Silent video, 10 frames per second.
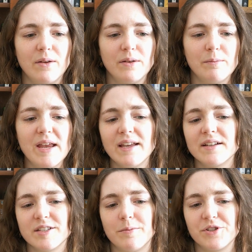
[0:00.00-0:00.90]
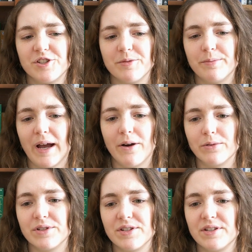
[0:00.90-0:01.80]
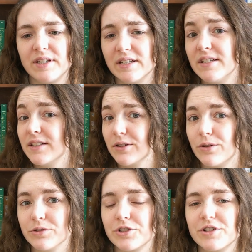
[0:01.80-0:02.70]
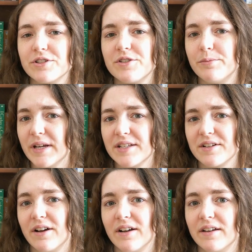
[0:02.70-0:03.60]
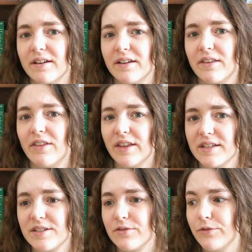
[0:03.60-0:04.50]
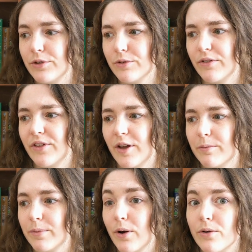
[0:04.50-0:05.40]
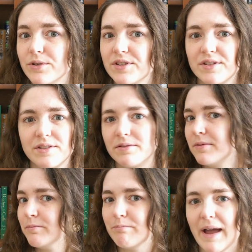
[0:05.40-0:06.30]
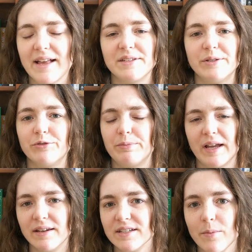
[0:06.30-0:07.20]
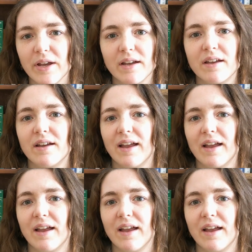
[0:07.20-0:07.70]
making assumptions about Indian cultures based on this view of them post-massive pandemic